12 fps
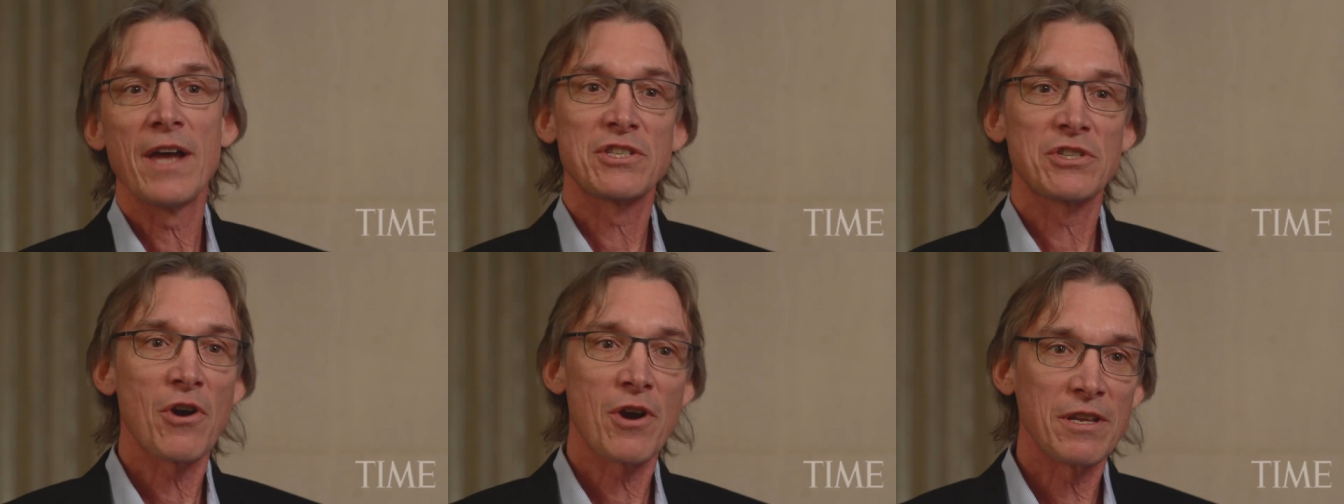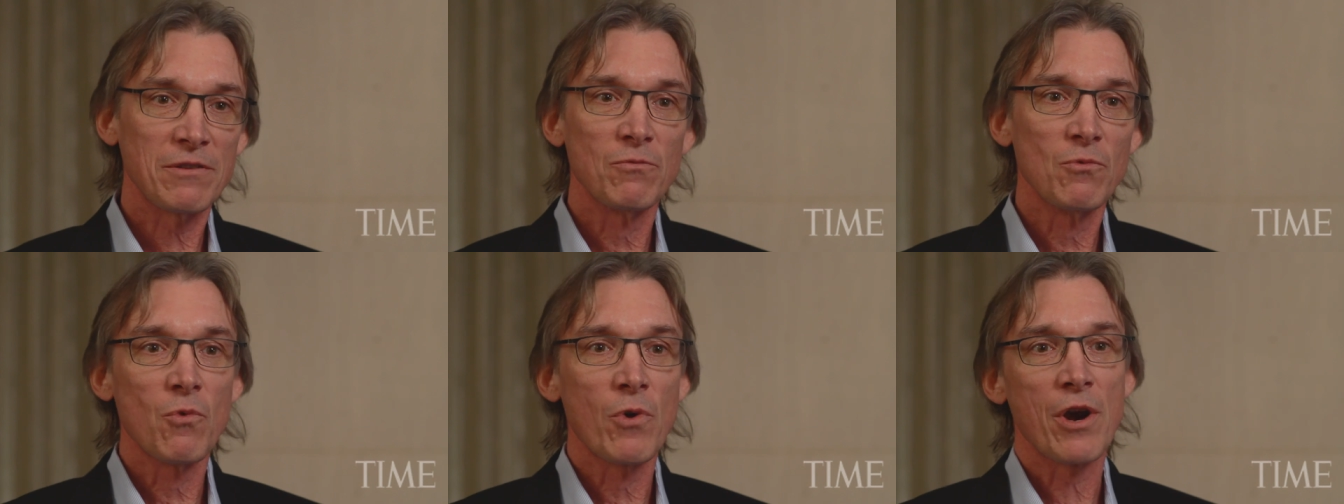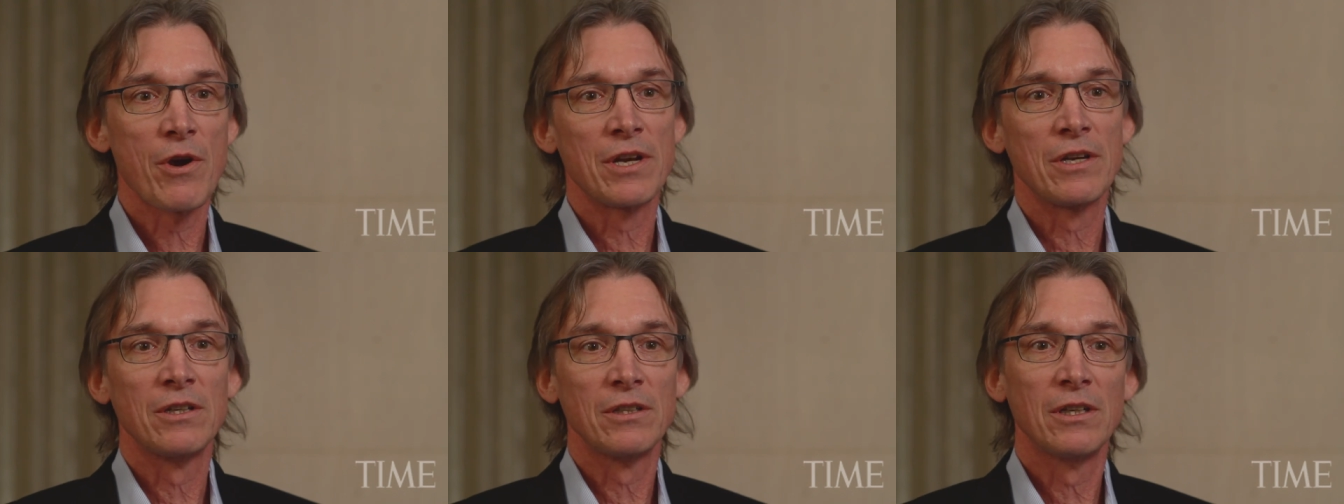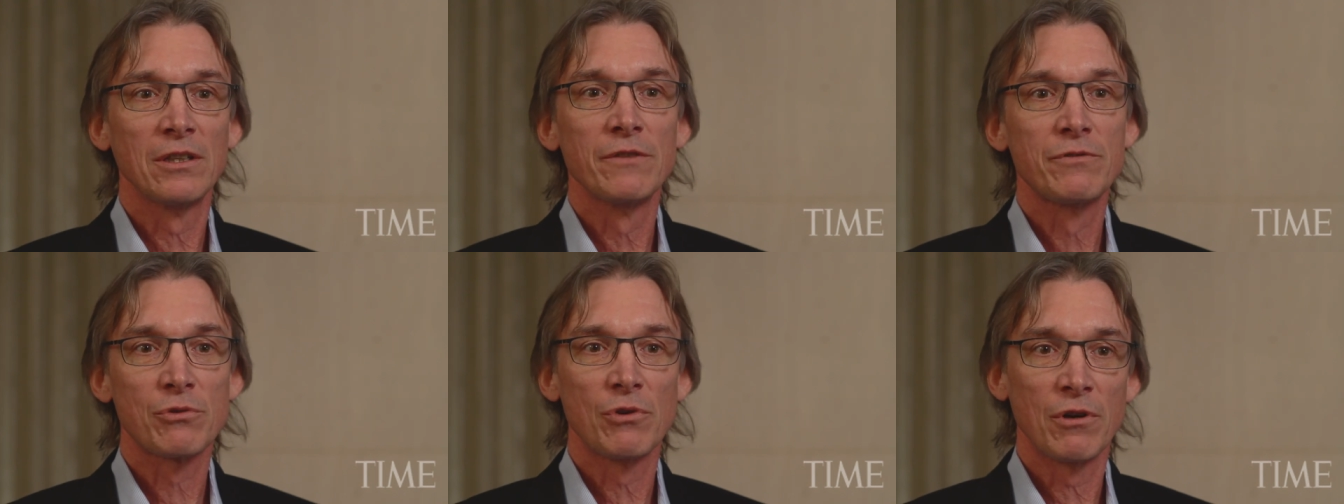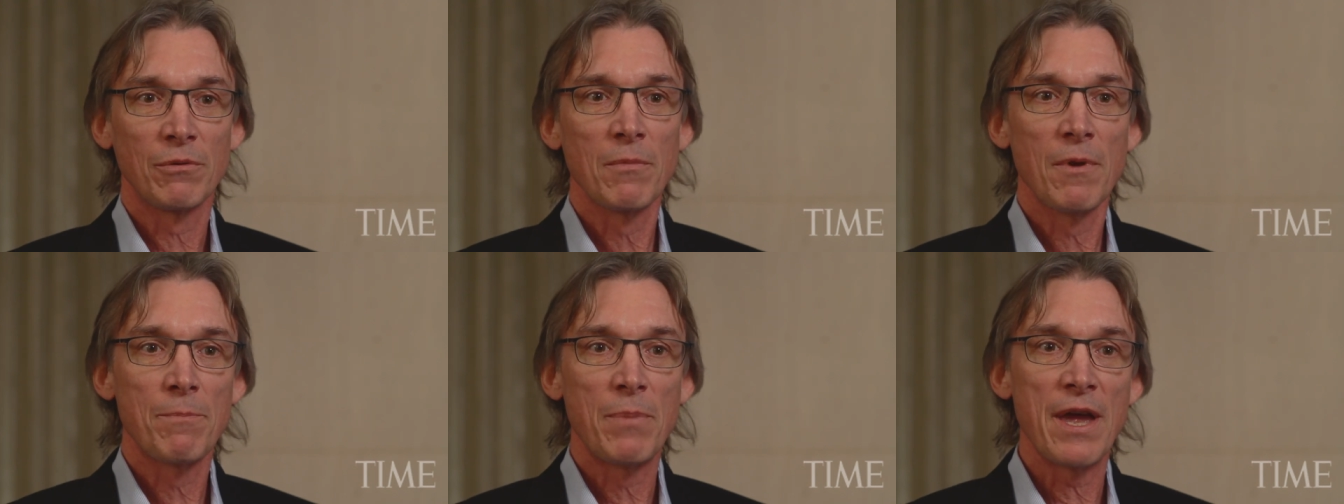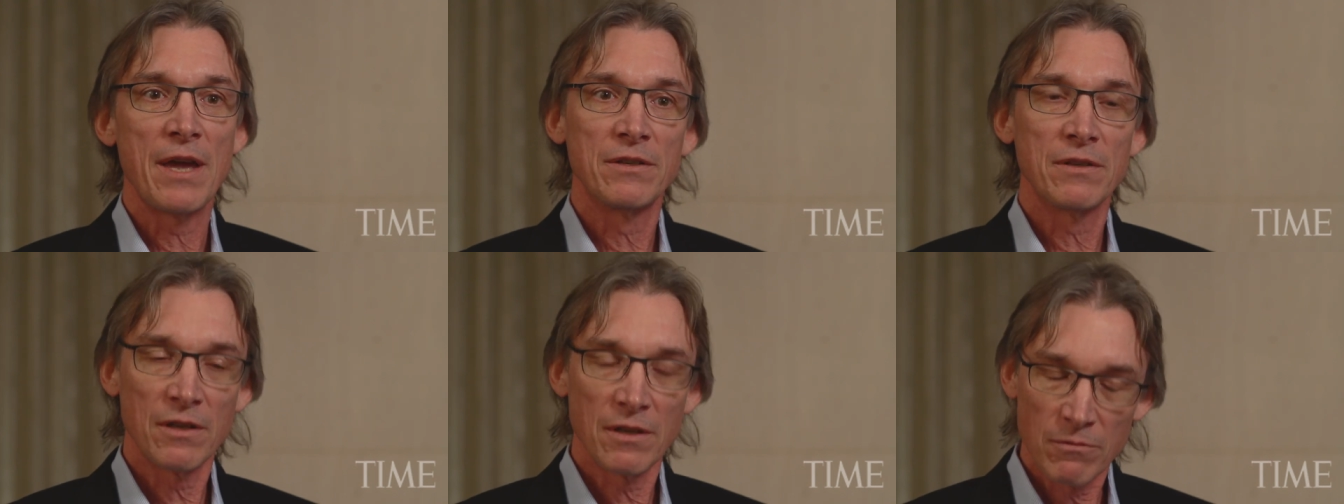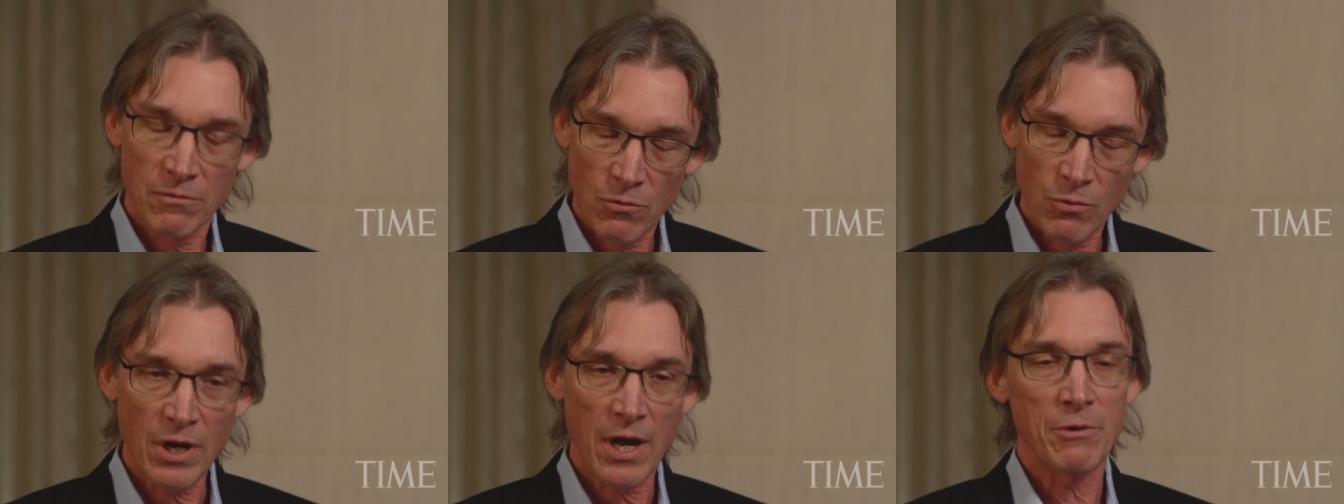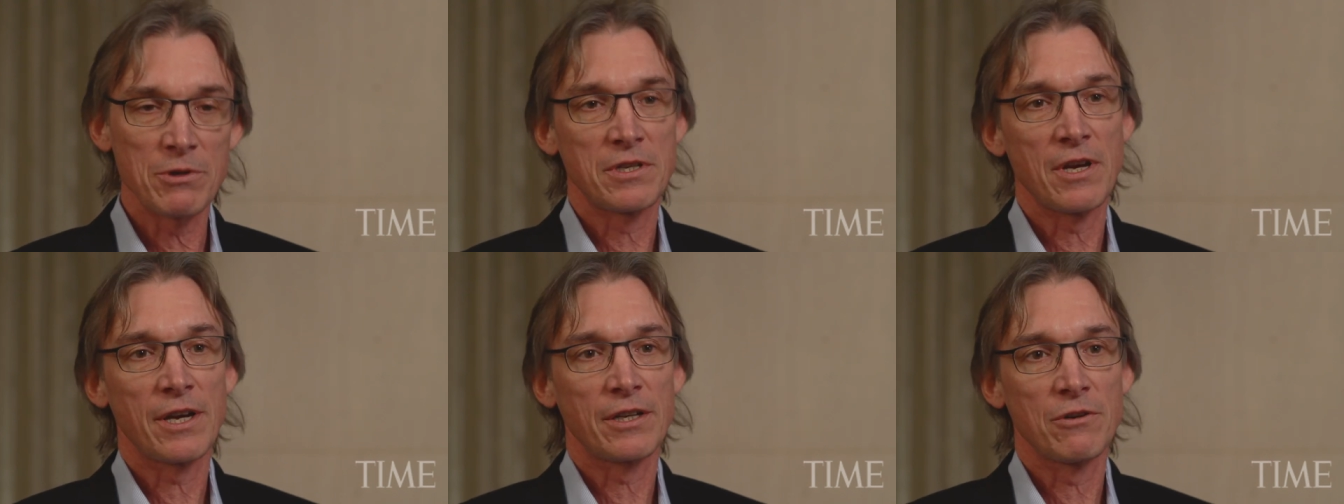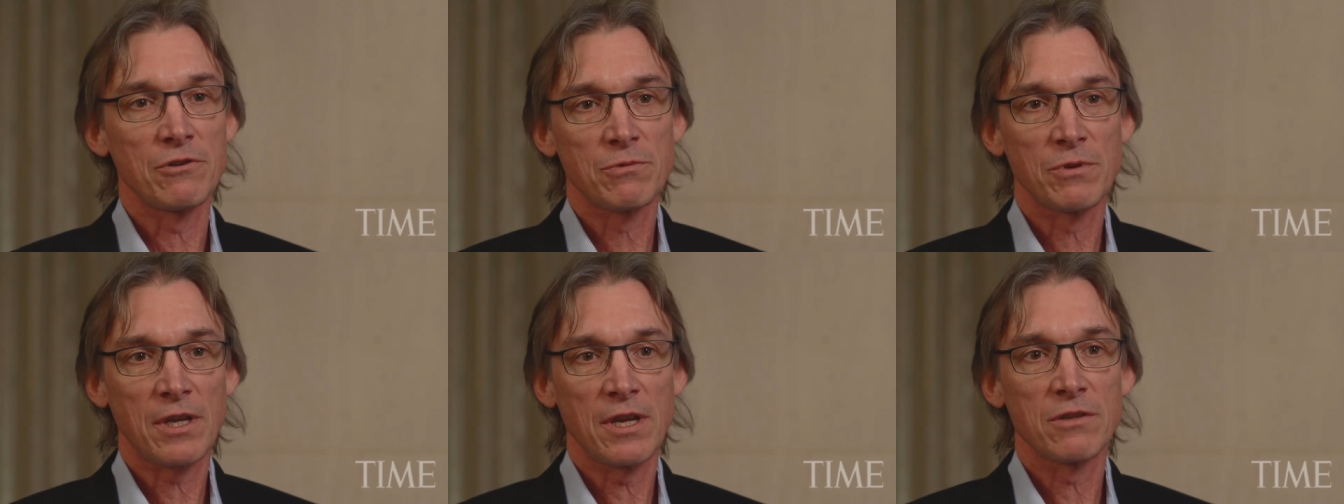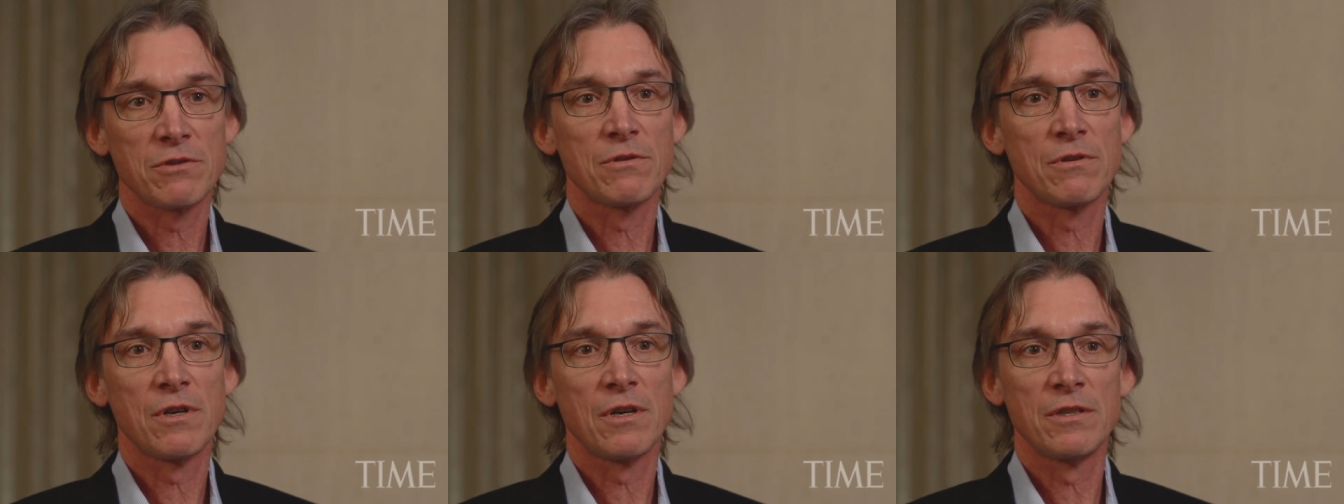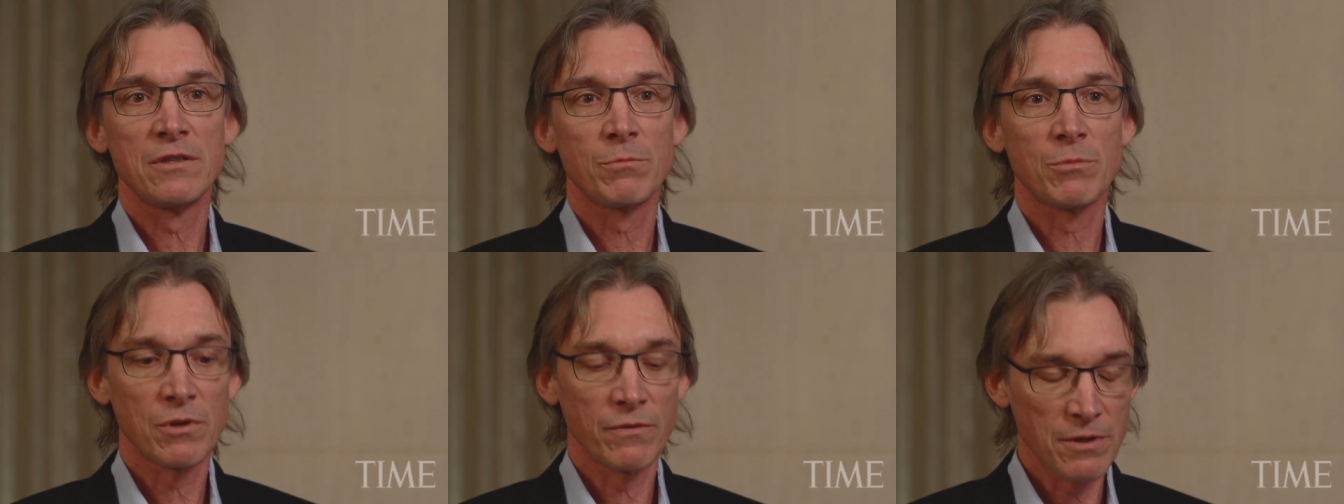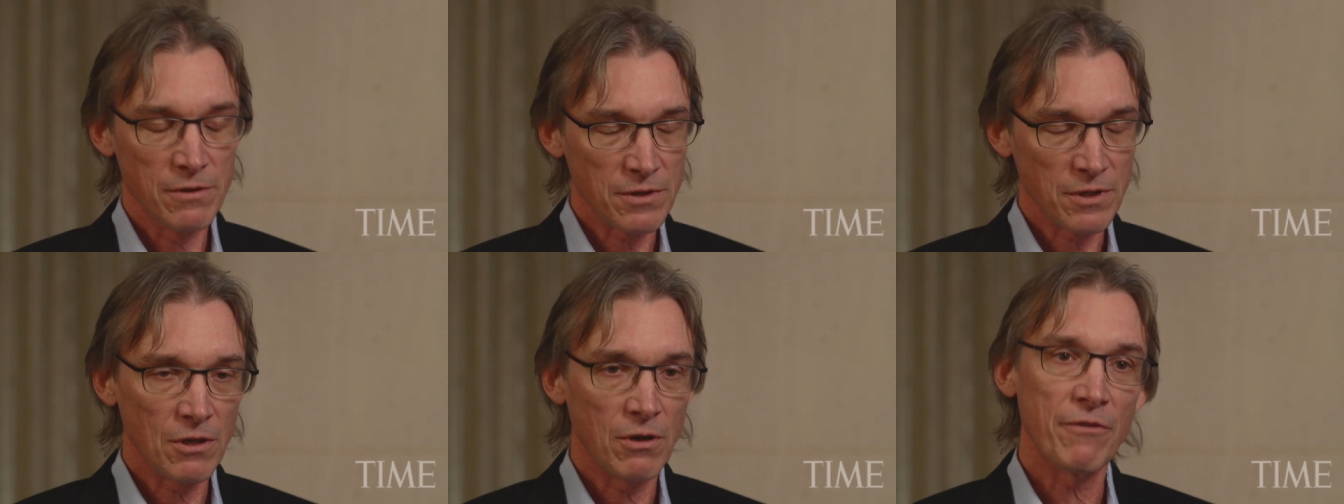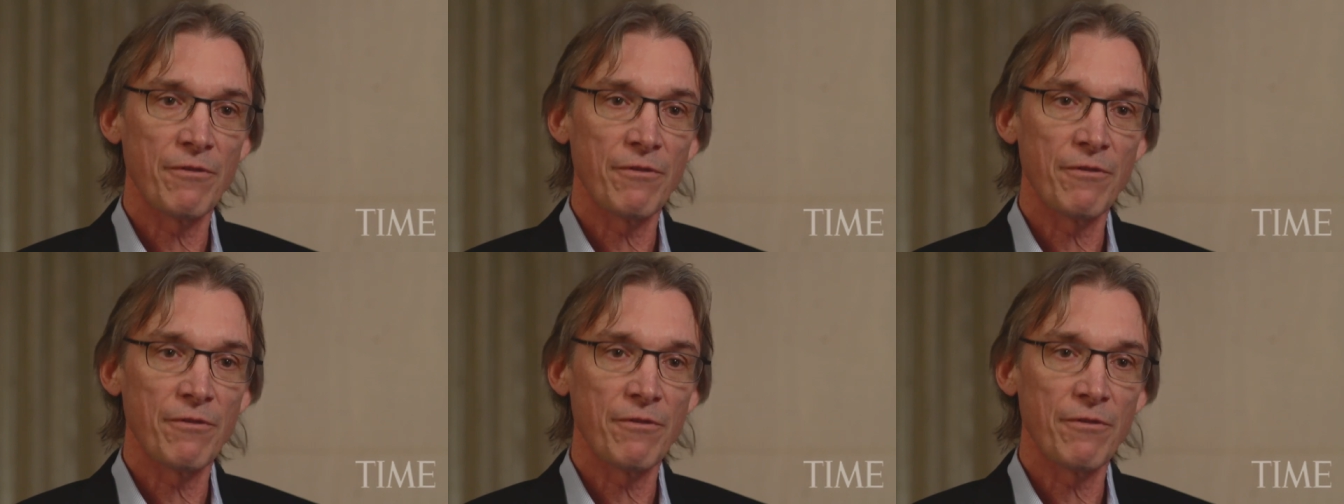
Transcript: I started wearing a, a Livestrong band uh, when I was diagnosed with cancer a number of years ago.